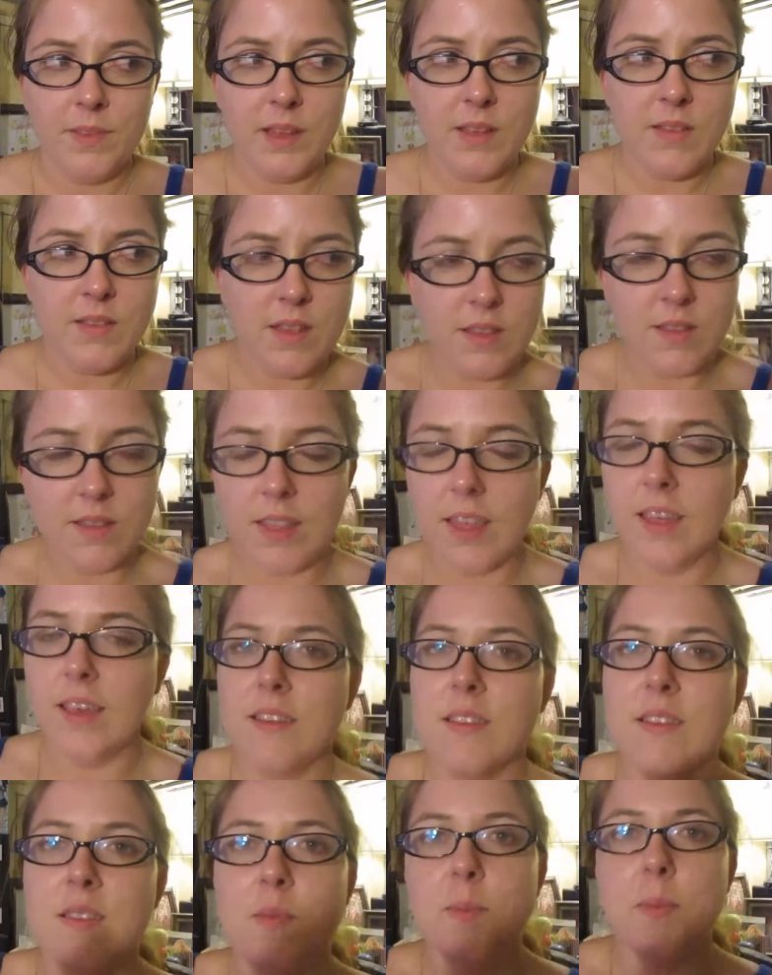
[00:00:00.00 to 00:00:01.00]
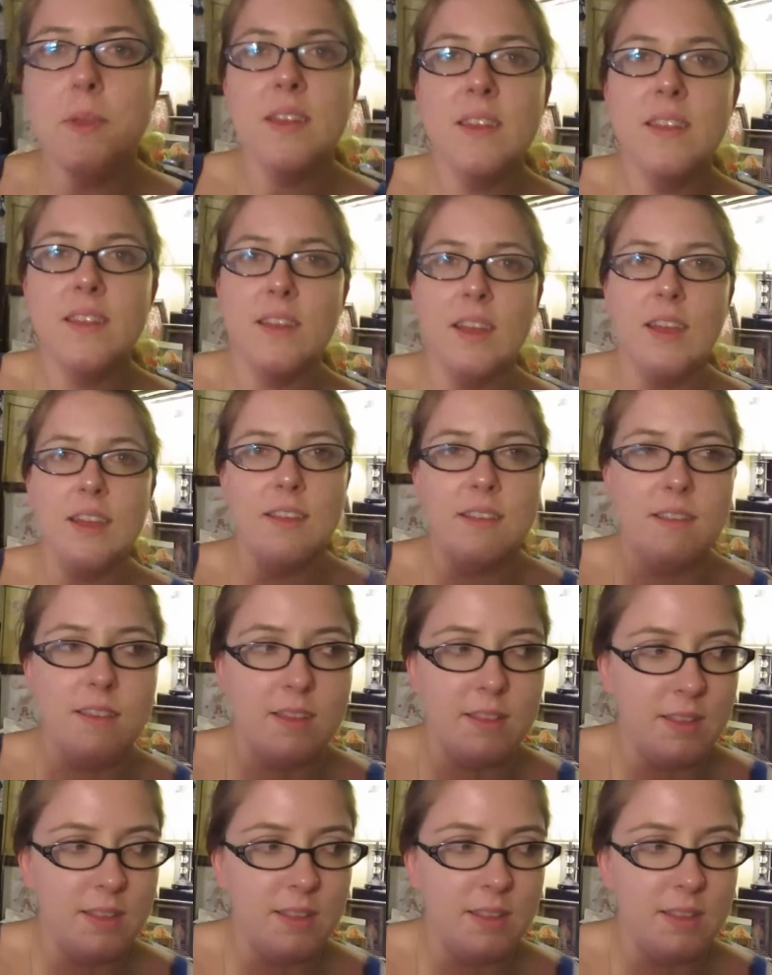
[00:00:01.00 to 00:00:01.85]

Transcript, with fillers: It sounds like a splendid idea.